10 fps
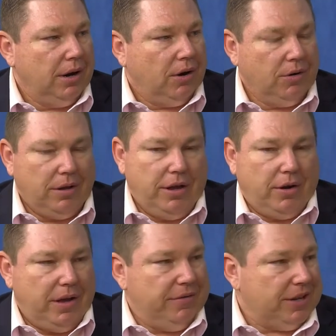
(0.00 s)
or you
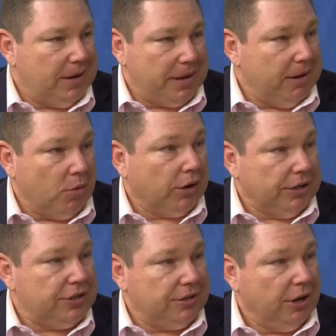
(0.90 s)
know, even got to pay your
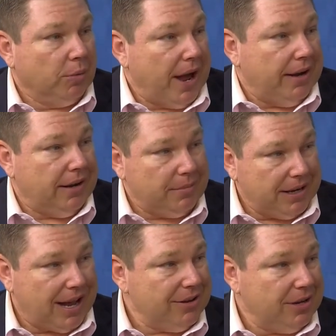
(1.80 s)
mortgage, your rent. I
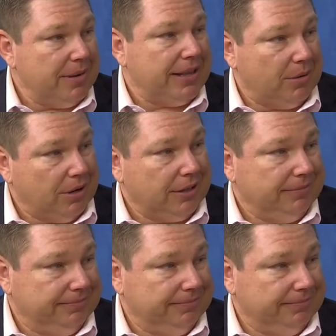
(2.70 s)
mean, how are you going to make that work?